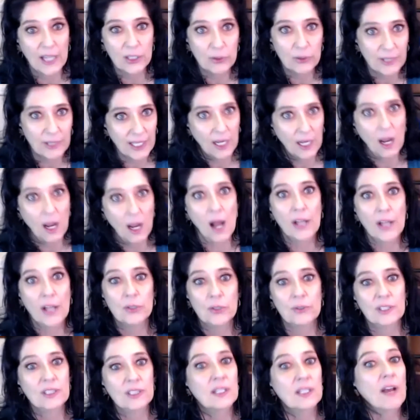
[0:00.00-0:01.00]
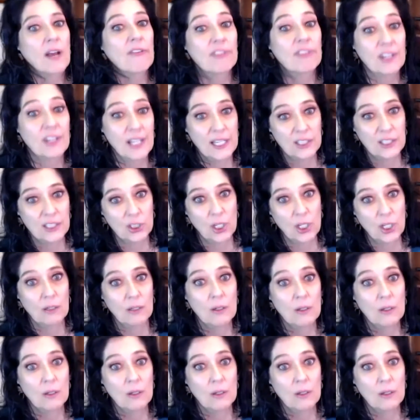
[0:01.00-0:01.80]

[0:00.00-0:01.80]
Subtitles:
You cannot do insufflation